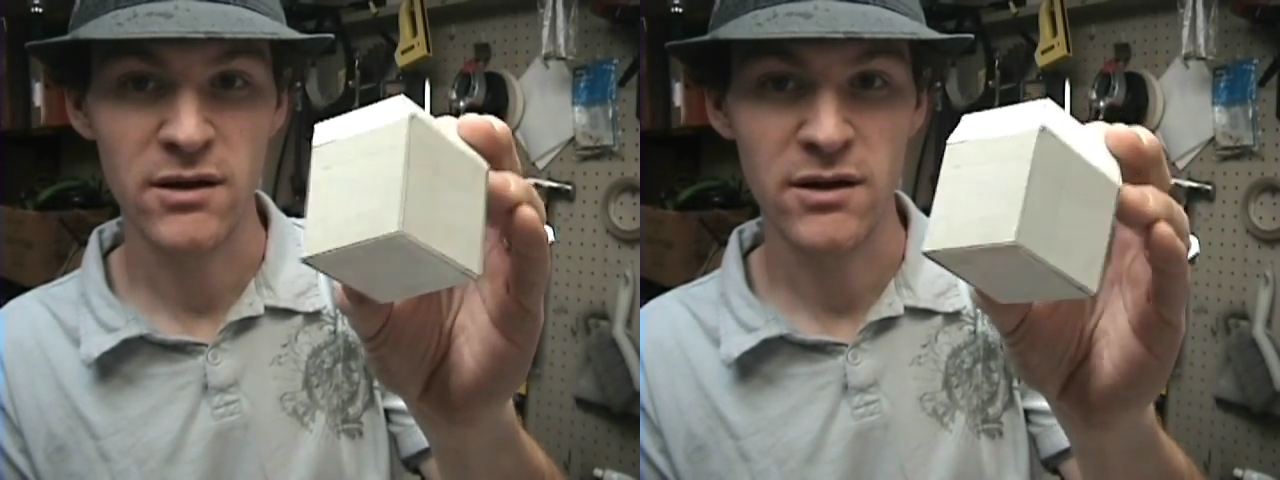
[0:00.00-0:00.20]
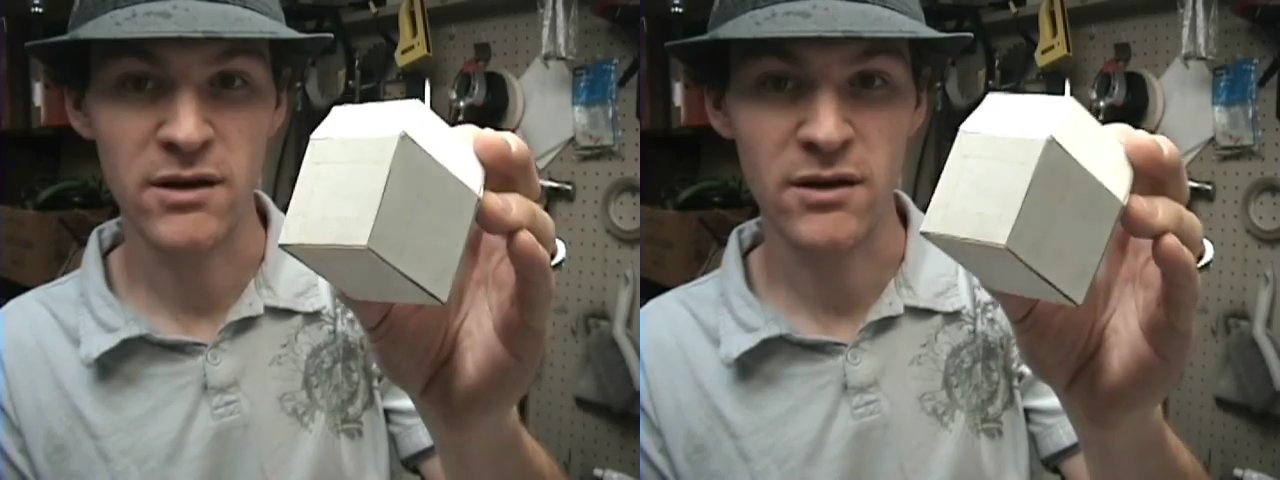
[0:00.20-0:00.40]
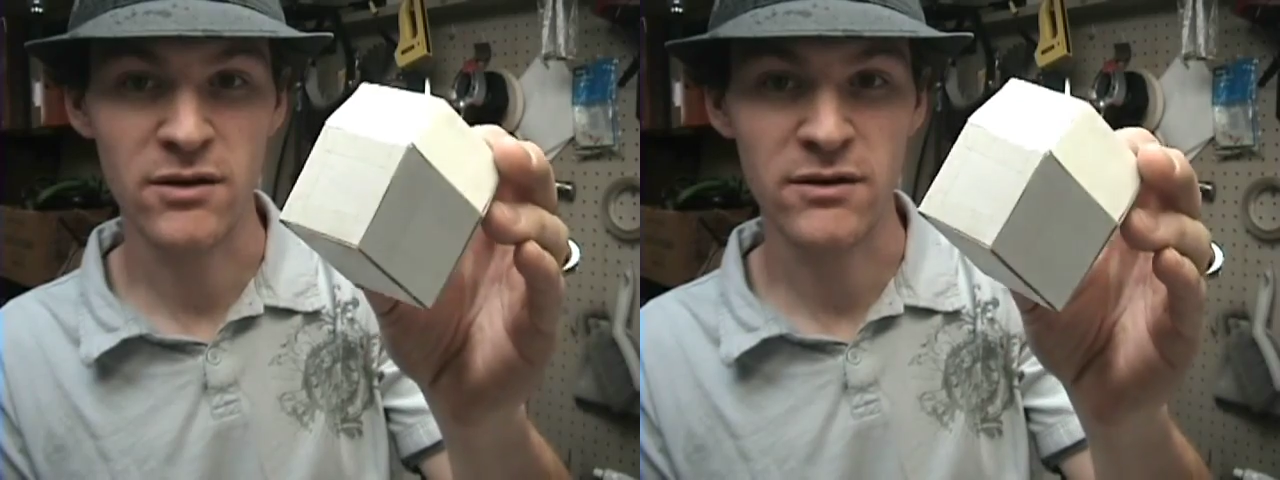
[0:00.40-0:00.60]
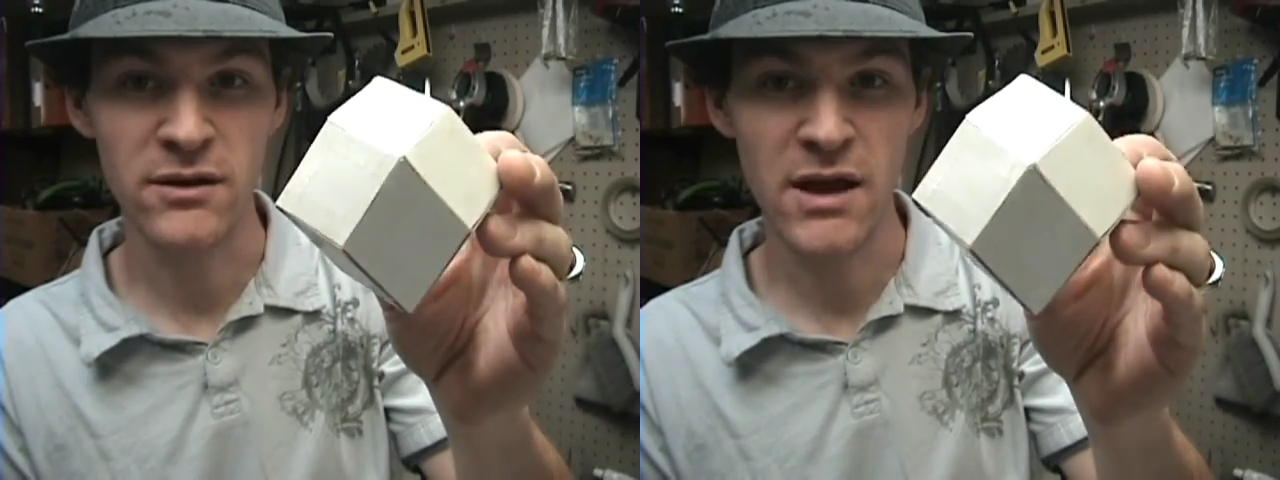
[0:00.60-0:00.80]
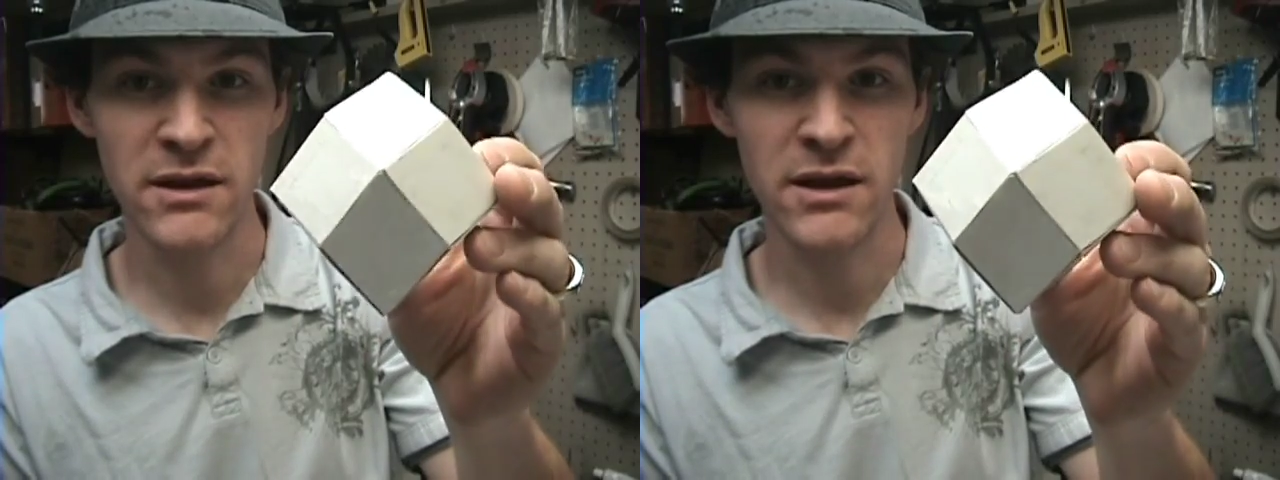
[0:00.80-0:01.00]
it looks
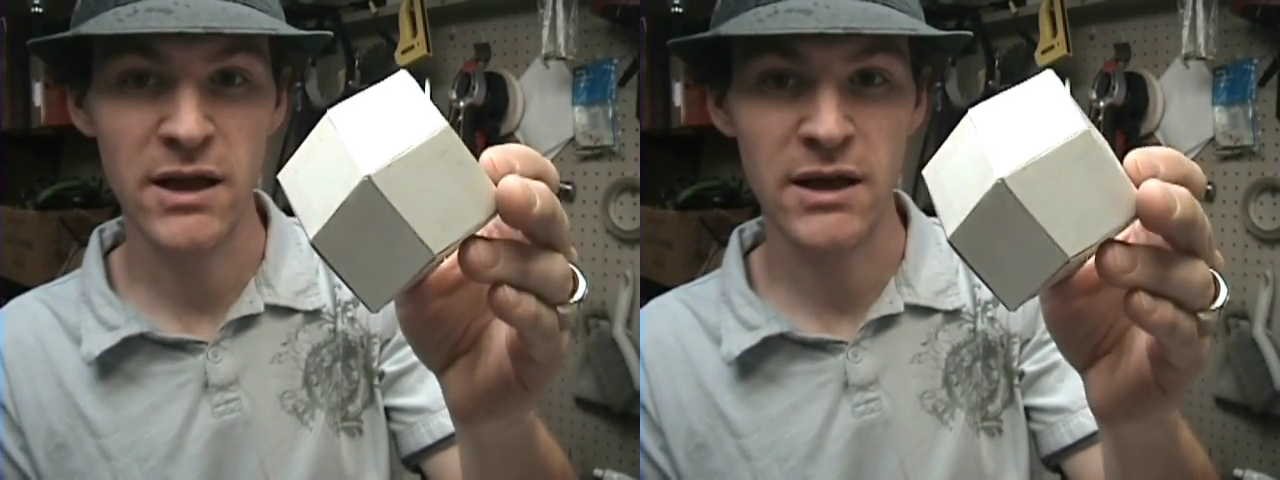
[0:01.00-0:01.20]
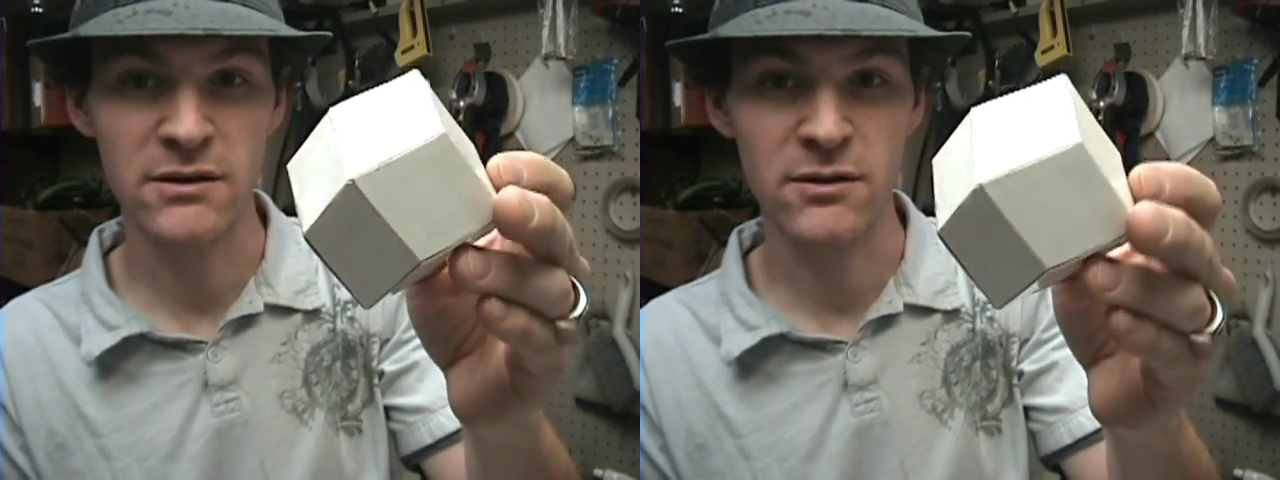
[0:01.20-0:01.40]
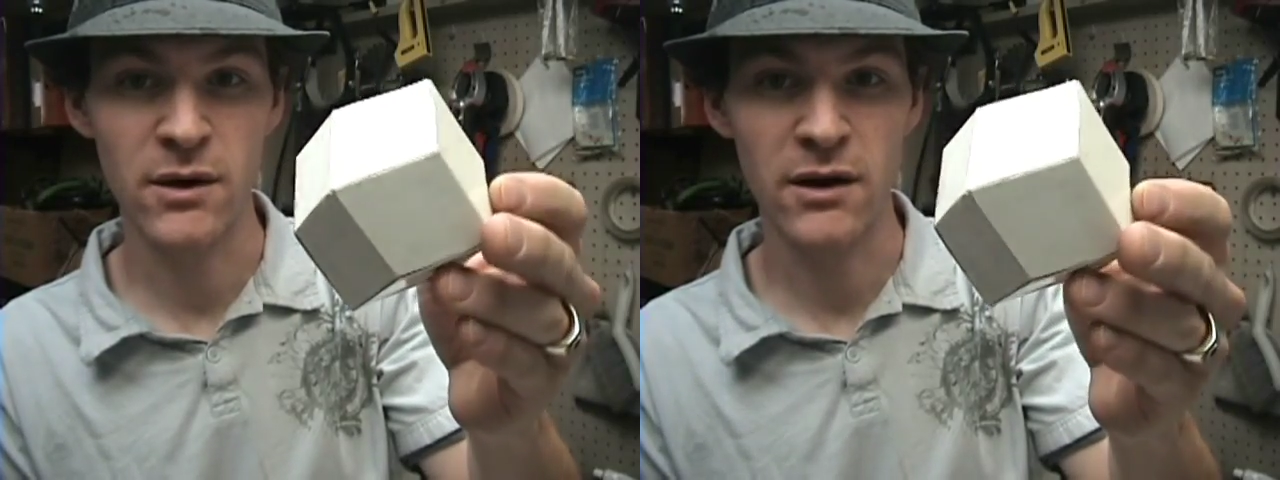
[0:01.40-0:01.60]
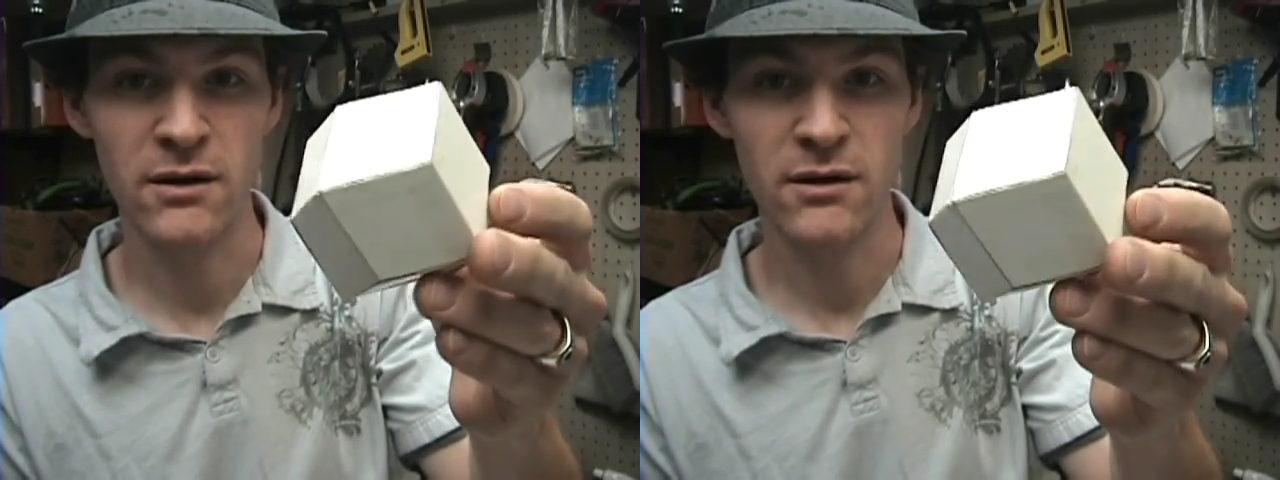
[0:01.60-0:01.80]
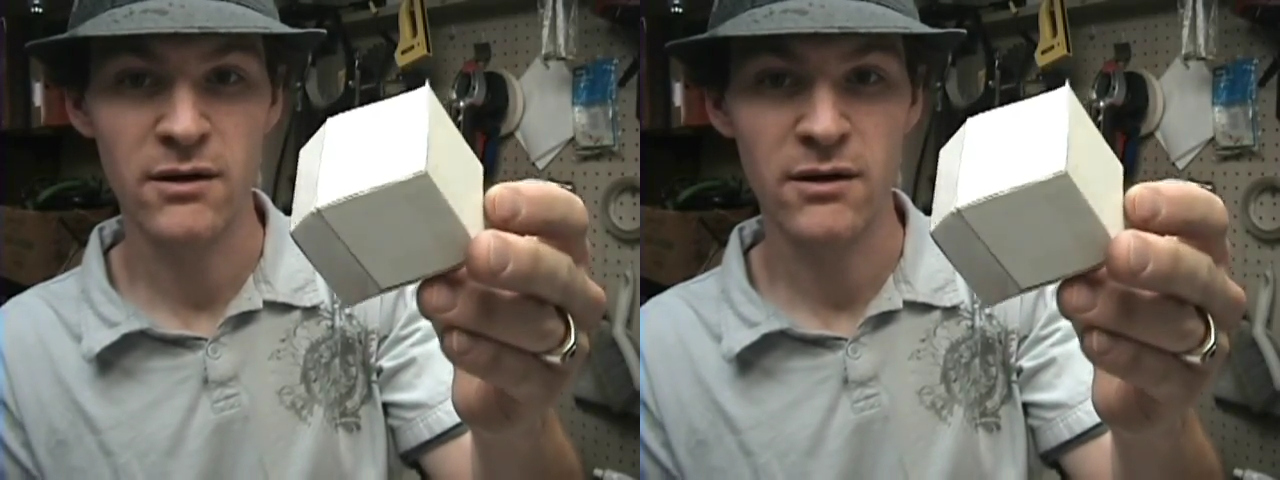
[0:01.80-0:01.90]
nothing like a square.